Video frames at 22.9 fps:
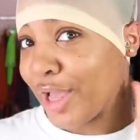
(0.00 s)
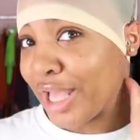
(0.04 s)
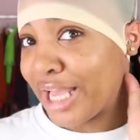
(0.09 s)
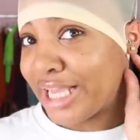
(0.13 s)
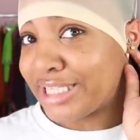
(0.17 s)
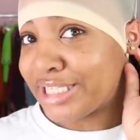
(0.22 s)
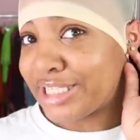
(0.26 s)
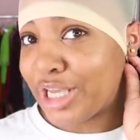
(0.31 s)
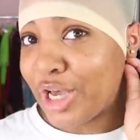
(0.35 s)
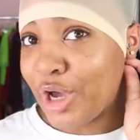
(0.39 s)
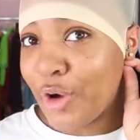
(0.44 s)

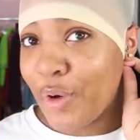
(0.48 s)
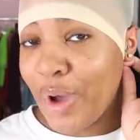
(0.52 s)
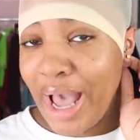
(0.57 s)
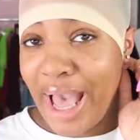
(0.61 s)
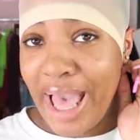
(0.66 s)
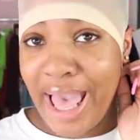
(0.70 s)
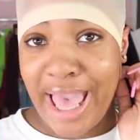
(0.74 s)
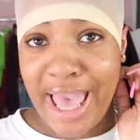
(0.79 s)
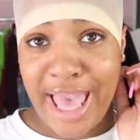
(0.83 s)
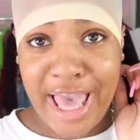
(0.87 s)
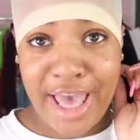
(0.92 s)
Okay, so
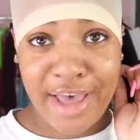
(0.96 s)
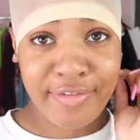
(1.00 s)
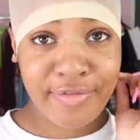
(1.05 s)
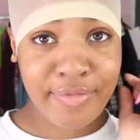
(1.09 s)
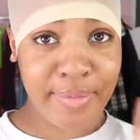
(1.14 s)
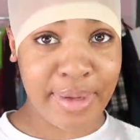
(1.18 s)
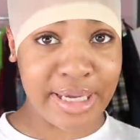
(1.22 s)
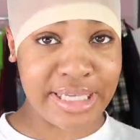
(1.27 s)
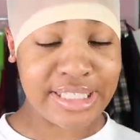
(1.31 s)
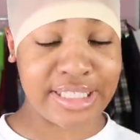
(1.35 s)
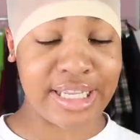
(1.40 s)
I have
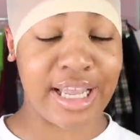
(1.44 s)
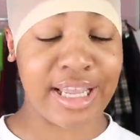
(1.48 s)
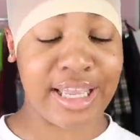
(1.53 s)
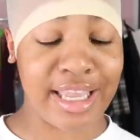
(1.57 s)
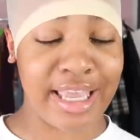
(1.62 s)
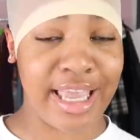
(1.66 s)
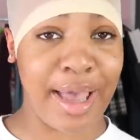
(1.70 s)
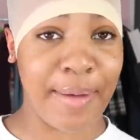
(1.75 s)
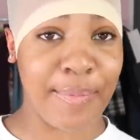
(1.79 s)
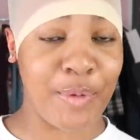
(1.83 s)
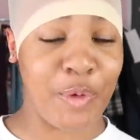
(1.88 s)
my
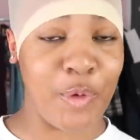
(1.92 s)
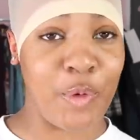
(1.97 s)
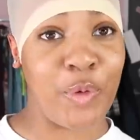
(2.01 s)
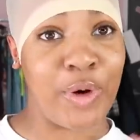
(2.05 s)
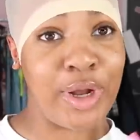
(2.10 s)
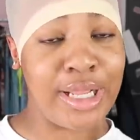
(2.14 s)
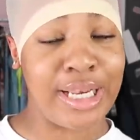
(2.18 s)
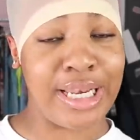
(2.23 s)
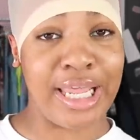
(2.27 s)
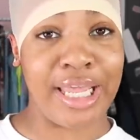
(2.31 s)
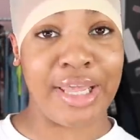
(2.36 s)
stocking cap
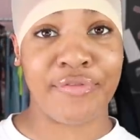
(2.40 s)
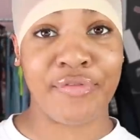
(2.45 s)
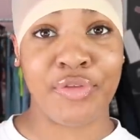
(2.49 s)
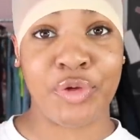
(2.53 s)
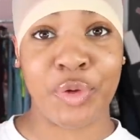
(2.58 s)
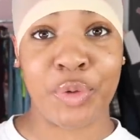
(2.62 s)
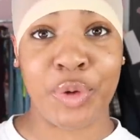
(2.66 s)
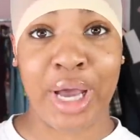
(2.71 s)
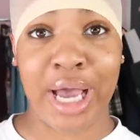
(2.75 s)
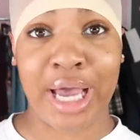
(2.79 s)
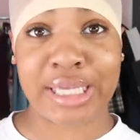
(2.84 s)
on. If
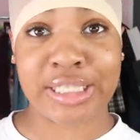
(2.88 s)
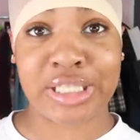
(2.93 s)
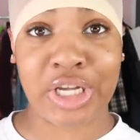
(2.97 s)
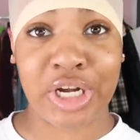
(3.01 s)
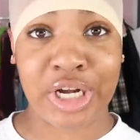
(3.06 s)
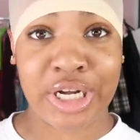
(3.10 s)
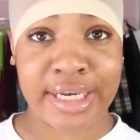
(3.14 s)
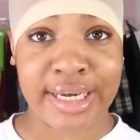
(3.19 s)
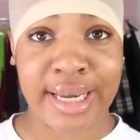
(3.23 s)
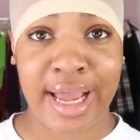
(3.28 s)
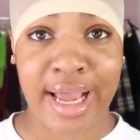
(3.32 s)
you guys
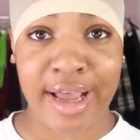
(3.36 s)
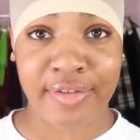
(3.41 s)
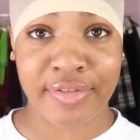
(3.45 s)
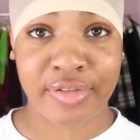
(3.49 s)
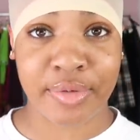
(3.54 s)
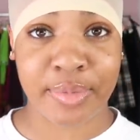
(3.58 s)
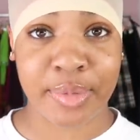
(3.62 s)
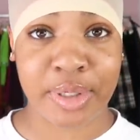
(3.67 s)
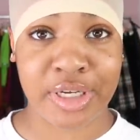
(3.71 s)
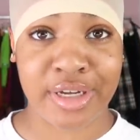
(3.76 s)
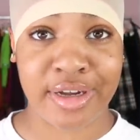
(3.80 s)
are not
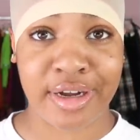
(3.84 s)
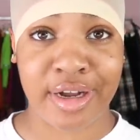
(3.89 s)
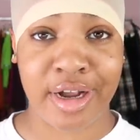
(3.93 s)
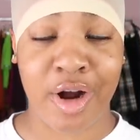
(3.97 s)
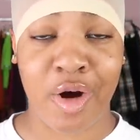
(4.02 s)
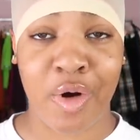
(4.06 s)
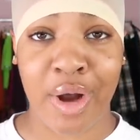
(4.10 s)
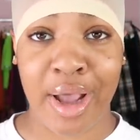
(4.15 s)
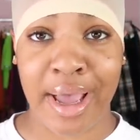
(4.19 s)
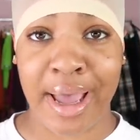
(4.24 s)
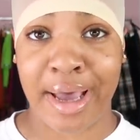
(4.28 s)
familiar
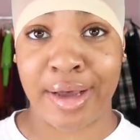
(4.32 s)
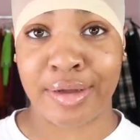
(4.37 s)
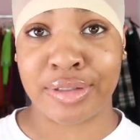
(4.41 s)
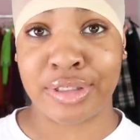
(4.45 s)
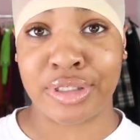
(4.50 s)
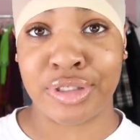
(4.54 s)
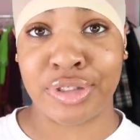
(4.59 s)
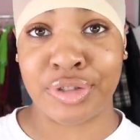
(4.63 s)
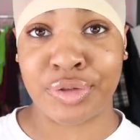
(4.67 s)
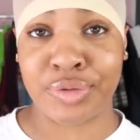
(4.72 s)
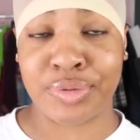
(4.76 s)
on how
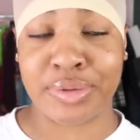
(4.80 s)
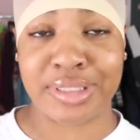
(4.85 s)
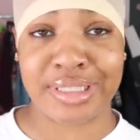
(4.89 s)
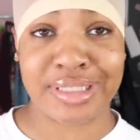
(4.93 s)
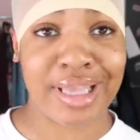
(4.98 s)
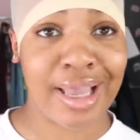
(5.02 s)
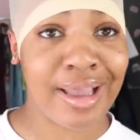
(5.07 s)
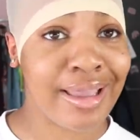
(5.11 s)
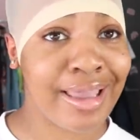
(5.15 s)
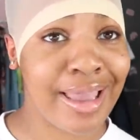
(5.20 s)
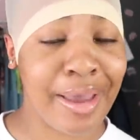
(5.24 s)
to do the
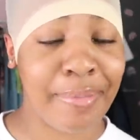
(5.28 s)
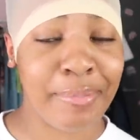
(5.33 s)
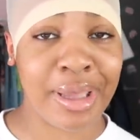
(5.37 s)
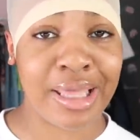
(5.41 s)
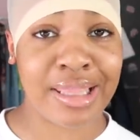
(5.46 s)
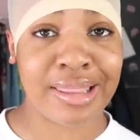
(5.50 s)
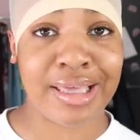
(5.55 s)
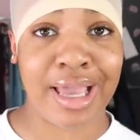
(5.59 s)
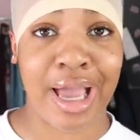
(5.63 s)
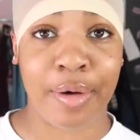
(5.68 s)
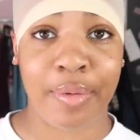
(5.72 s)
stocking cap
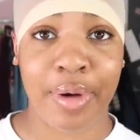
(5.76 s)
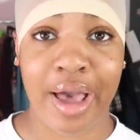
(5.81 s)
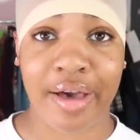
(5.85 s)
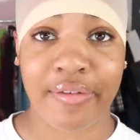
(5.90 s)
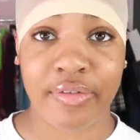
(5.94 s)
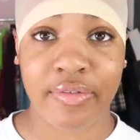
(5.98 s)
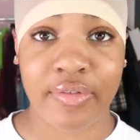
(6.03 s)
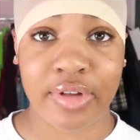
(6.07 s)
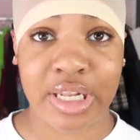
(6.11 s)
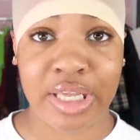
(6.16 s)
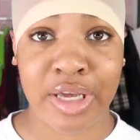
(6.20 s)
method, I will have
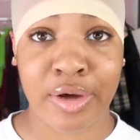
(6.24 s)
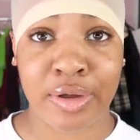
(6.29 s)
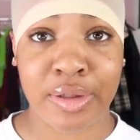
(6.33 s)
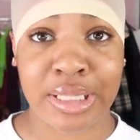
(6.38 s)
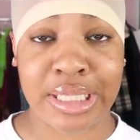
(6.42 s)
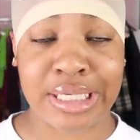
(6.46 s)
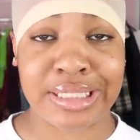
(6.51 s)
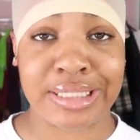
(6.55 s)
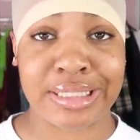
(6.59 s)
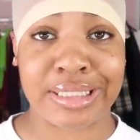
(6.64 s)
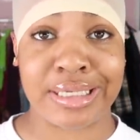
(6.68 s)
a video
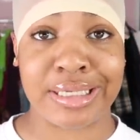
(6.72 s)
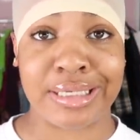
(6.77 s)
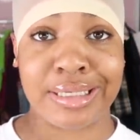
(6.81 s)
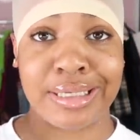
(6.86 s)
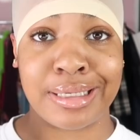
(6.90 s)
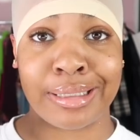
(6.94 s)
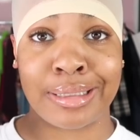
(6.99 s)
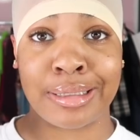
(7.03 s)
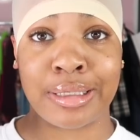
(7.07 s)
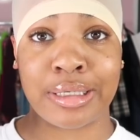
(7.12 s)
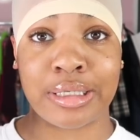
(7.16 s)
listed
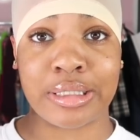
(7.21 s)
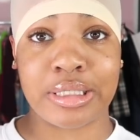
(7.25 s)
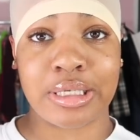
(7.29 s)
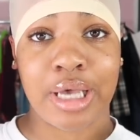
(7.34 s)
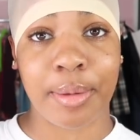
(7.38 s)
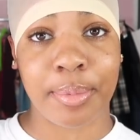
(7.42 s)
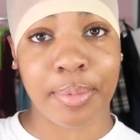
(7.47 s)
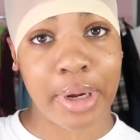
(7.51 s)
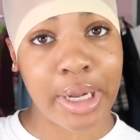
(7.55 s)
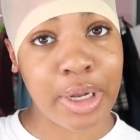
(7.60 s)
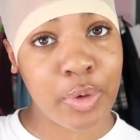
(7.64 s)
in the
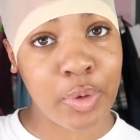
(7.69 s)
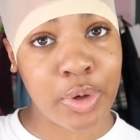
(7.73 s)
top right